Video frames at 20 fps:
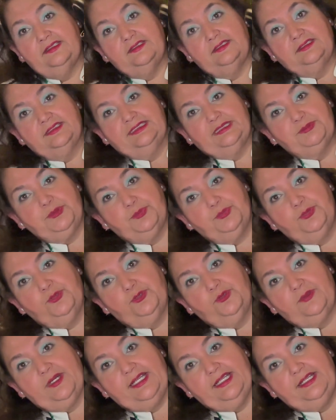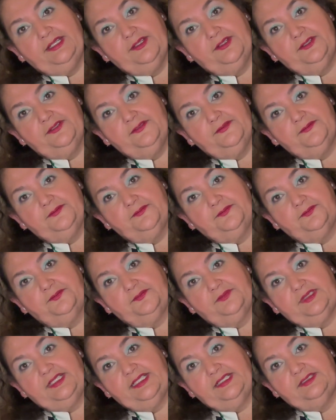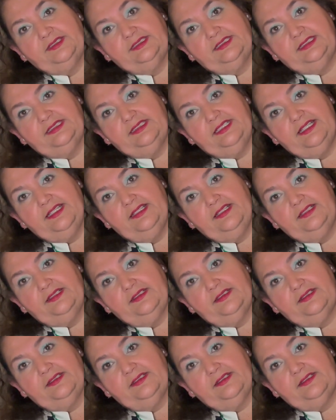zipper pull right here. Can you see that?